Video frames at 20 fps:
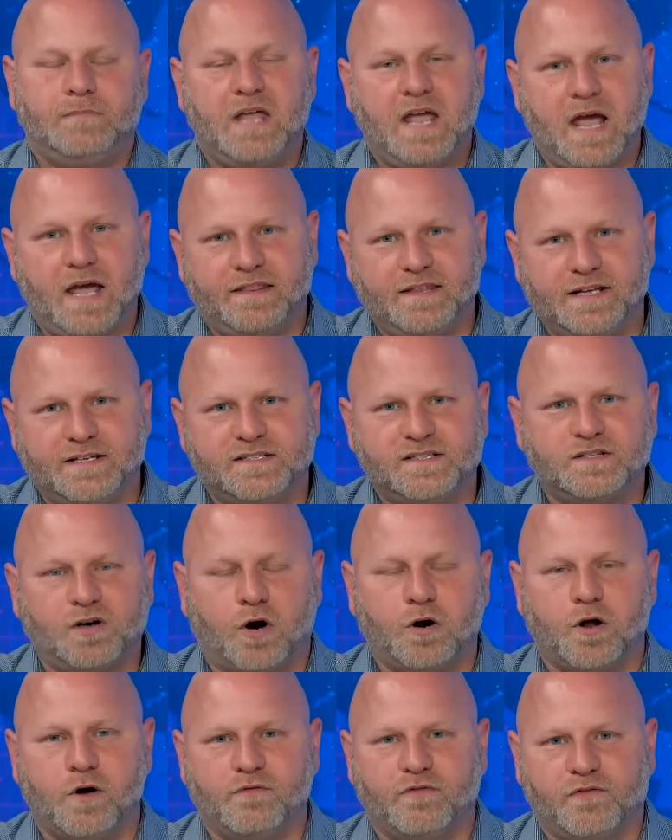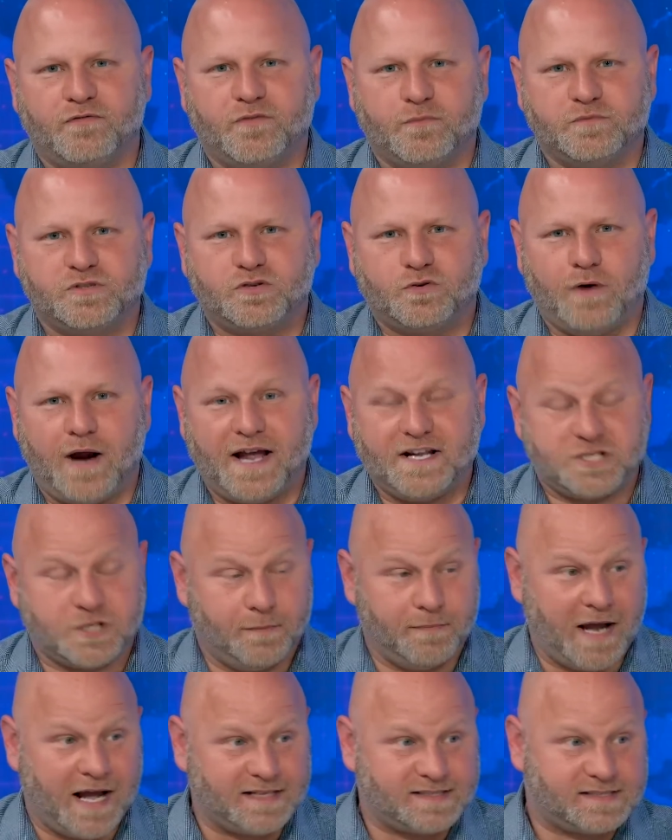and then start over from scratch.
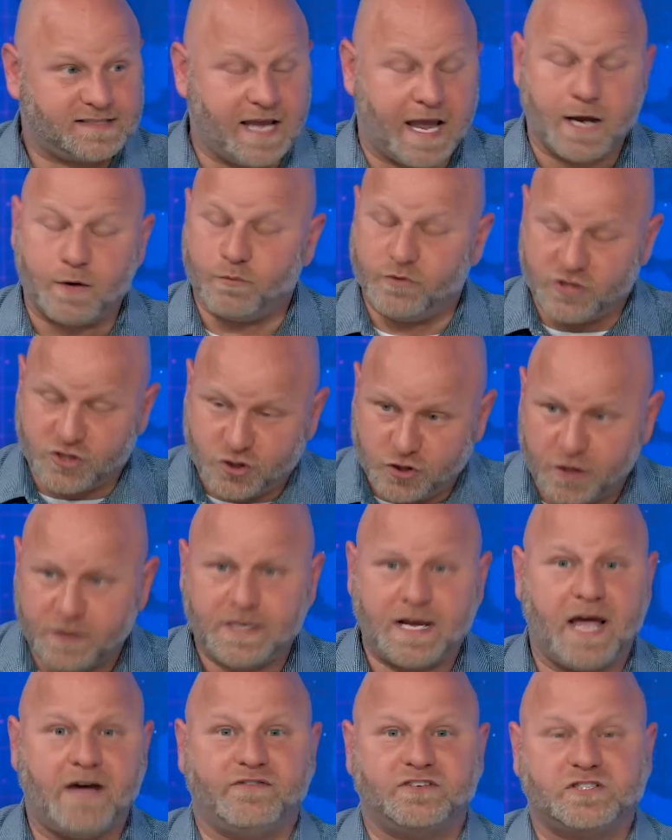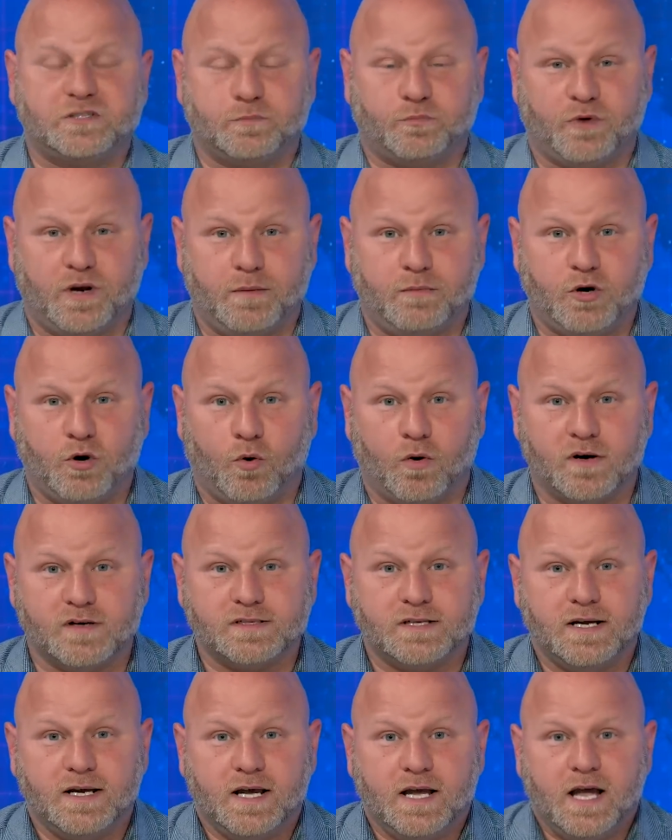I'm not saying we shouldn't have a Supreme
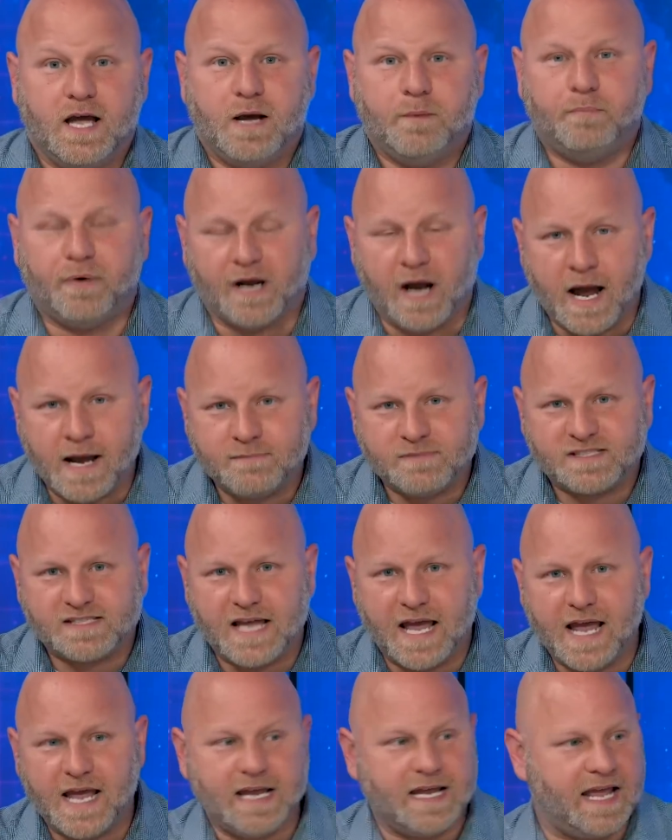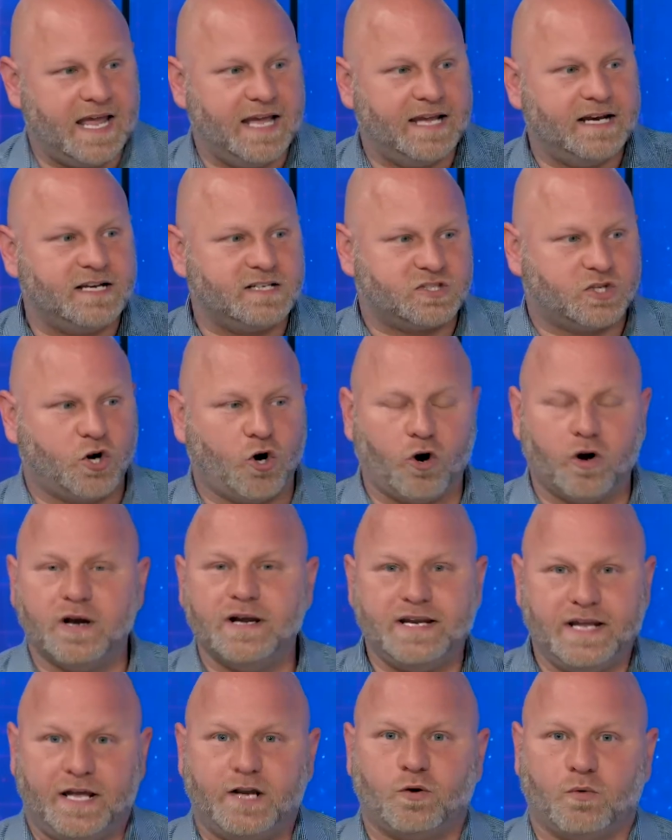Court, but I'm saying in its
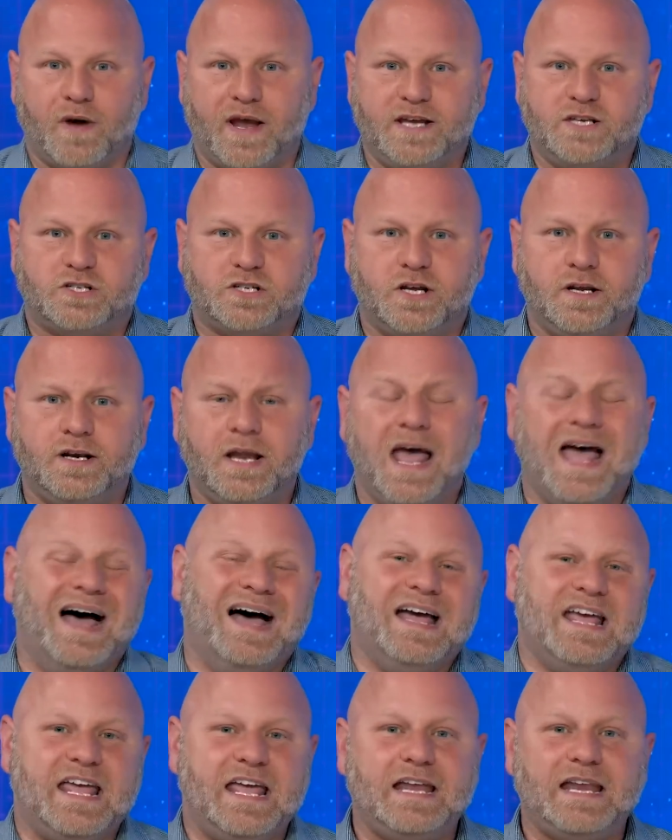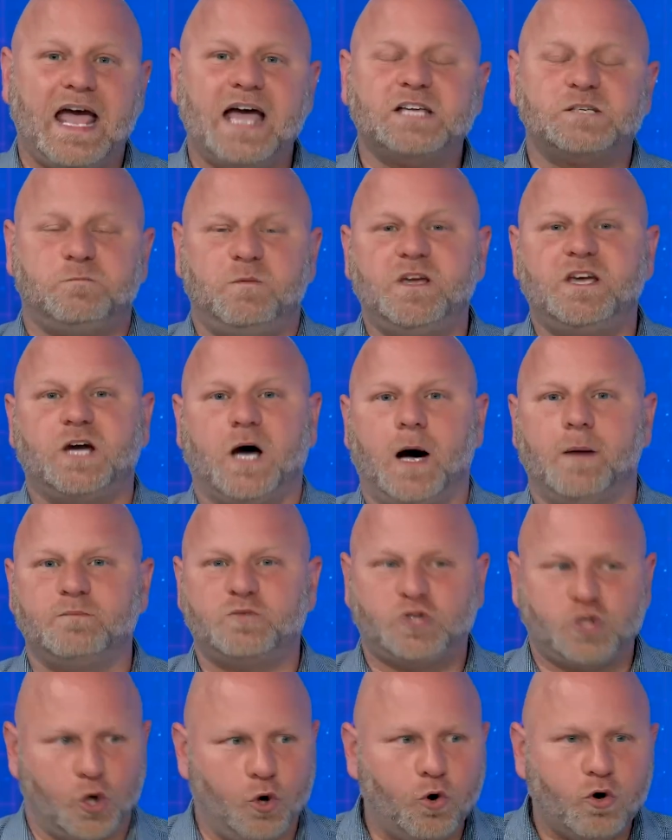current iteration, it has become
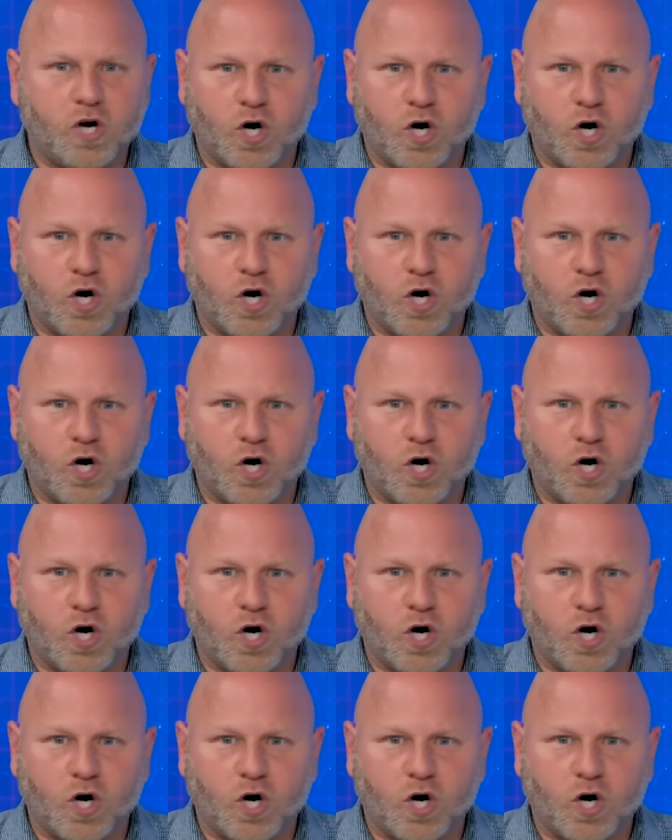too